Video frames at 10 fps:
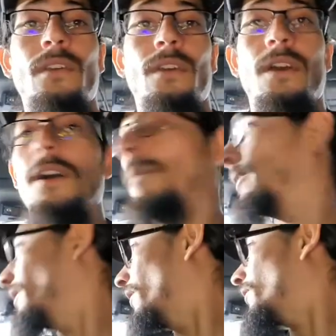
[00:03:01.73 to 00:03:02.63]
Um,
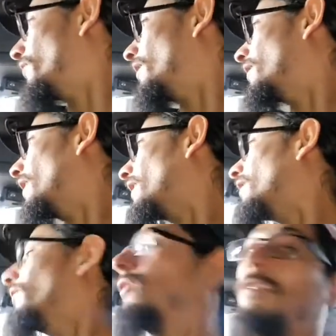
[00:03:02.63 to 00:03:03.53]
another thing that I can
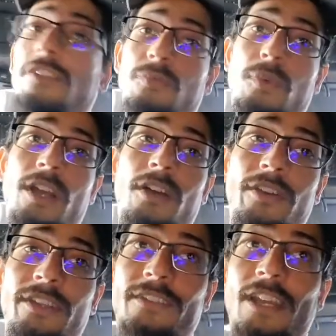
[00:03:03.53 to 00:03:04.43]
use as well
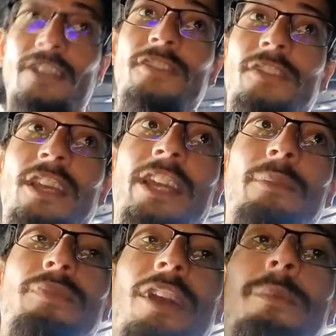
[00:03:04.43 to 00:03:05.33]
is actually I could
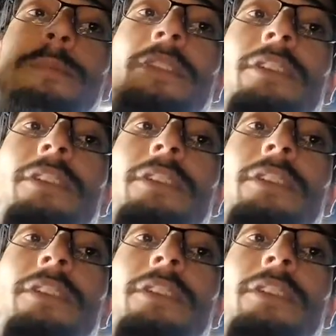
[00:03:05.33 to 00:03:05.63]
probably